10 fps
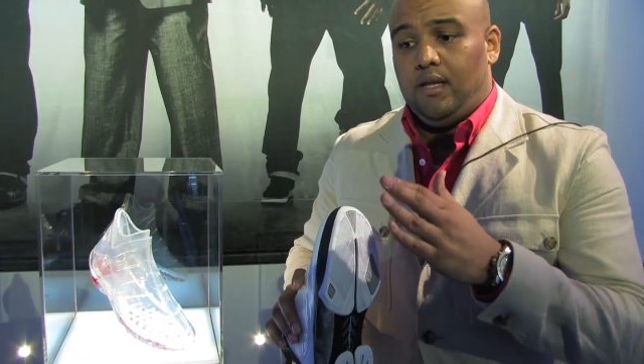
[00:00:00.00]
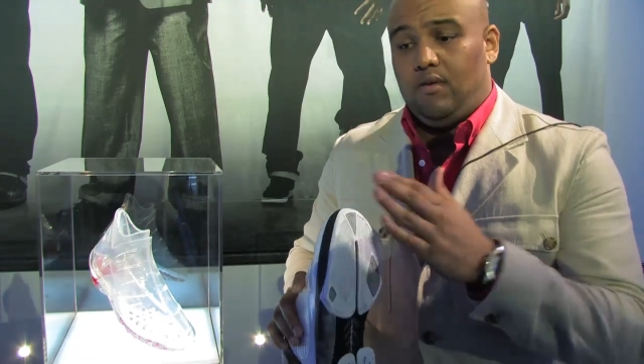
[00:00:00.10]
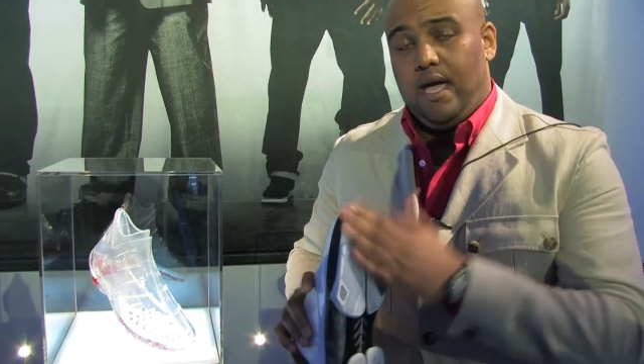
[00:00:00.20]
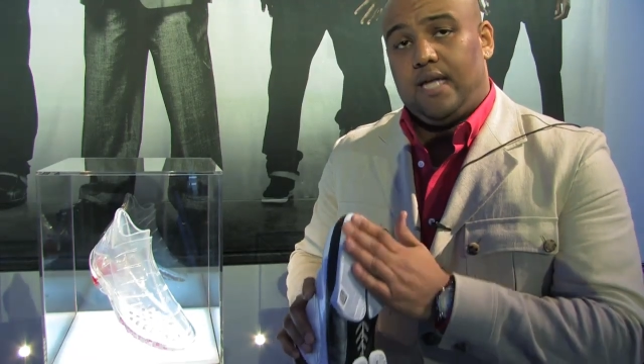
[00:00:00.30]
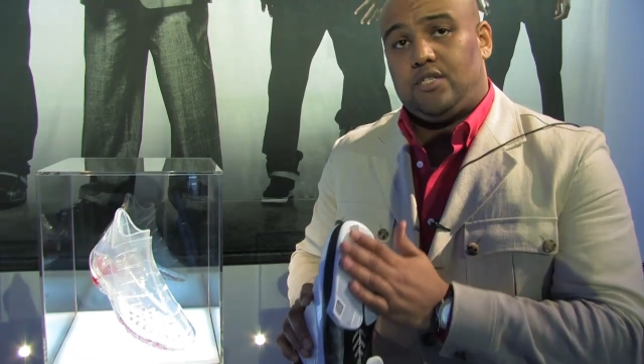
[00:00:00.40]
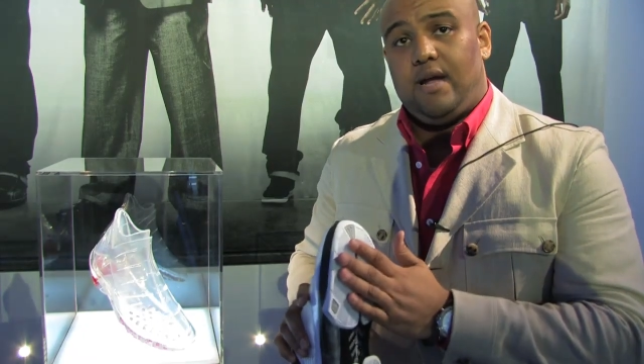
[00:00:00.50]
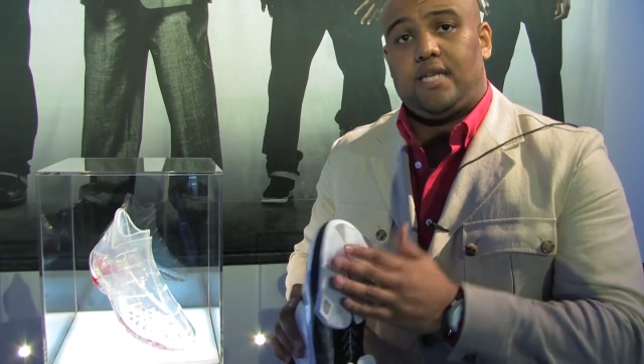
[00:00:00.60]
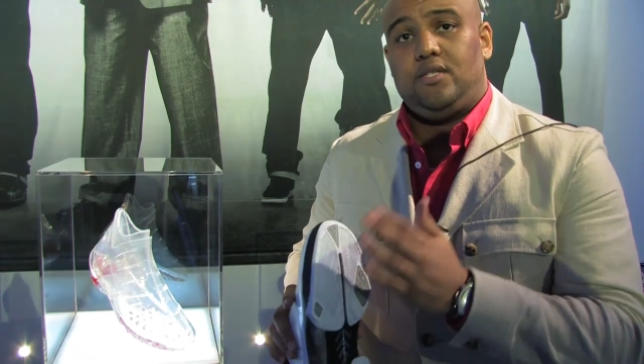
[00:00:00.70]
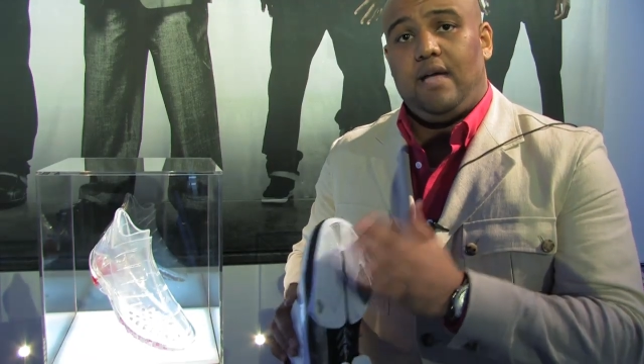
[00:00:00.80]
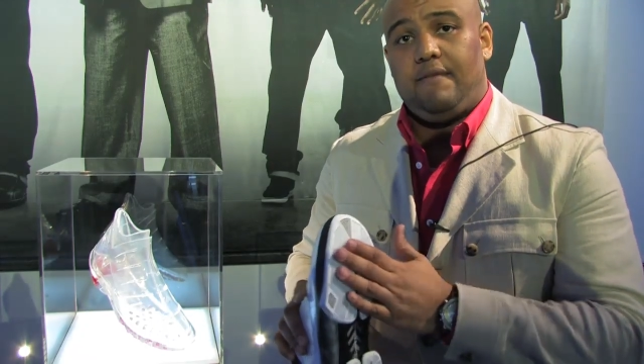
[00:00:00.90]
you had
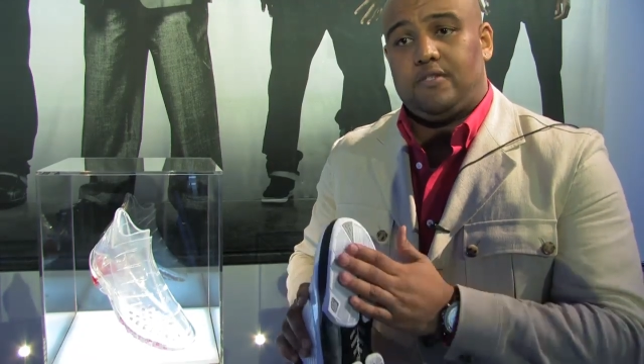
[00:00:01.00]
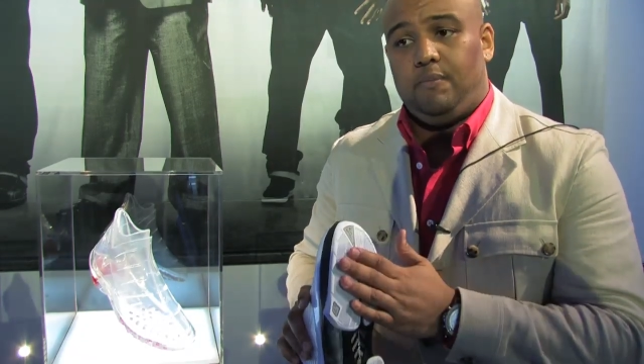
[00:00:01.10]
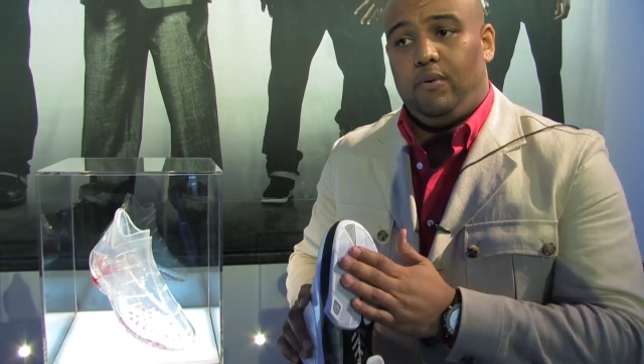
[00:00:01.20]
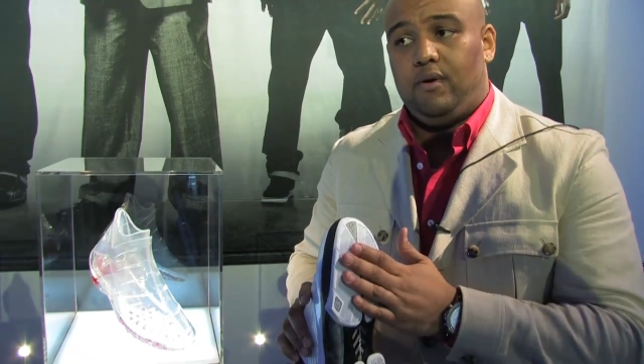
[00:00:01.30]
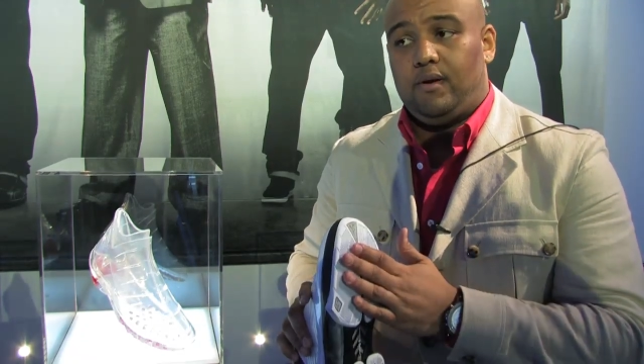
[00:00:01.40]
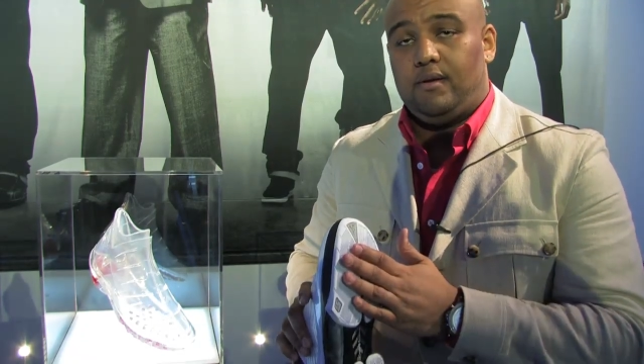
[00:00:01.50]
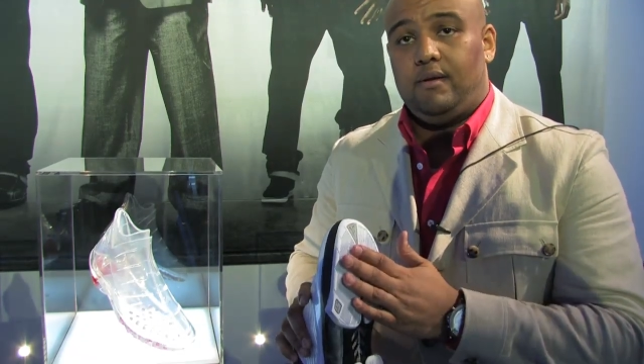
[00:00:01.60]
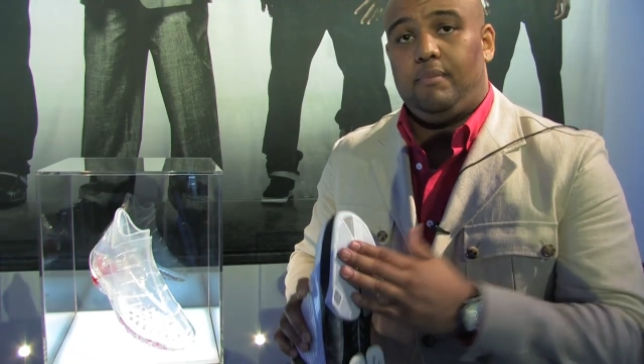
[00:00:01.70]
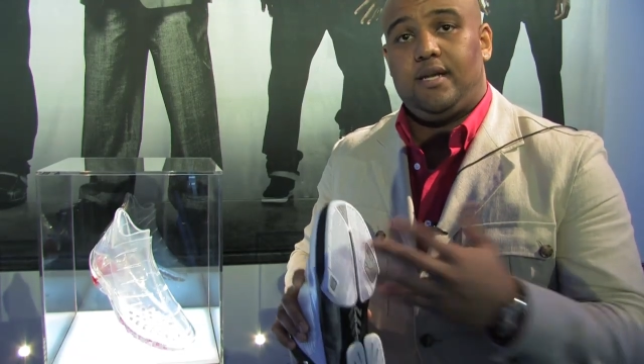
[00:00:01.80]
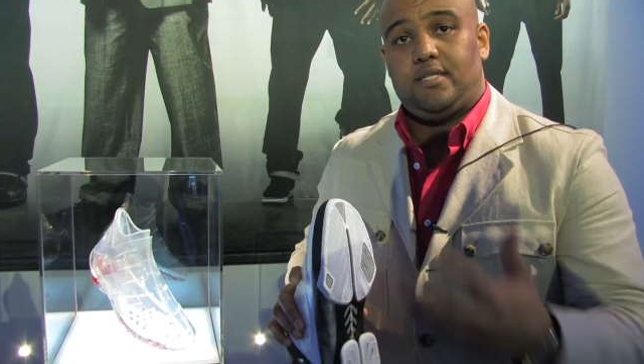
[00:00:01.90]
traction, you have support,
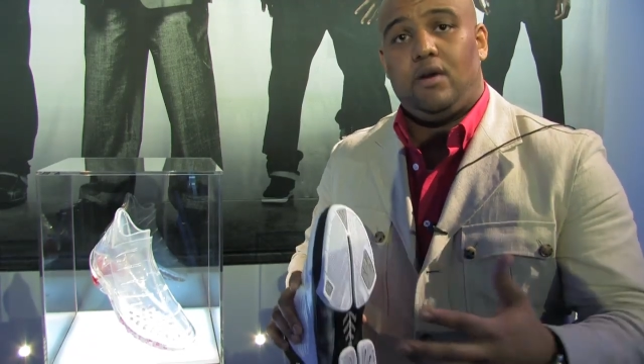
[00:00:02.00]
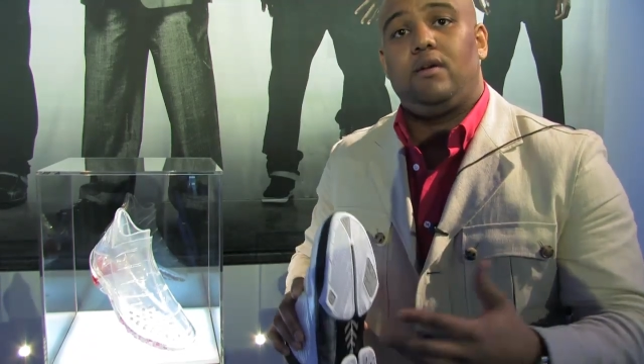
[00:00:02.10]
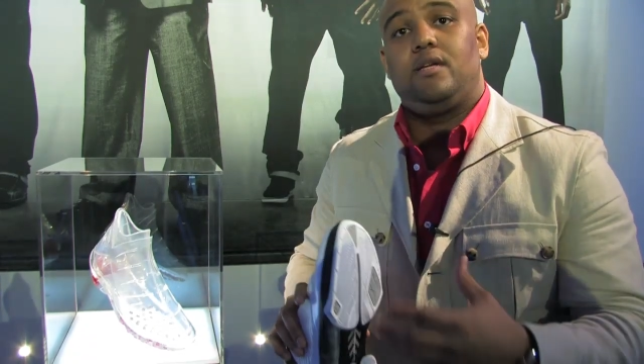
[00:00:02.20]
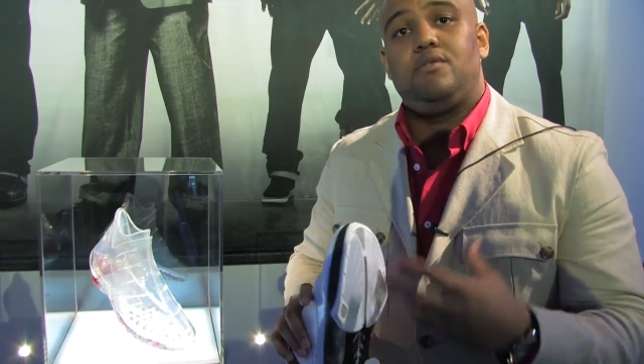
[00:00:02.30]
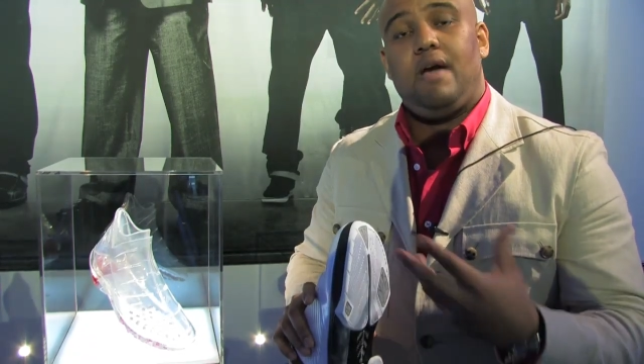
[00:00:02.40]
but internally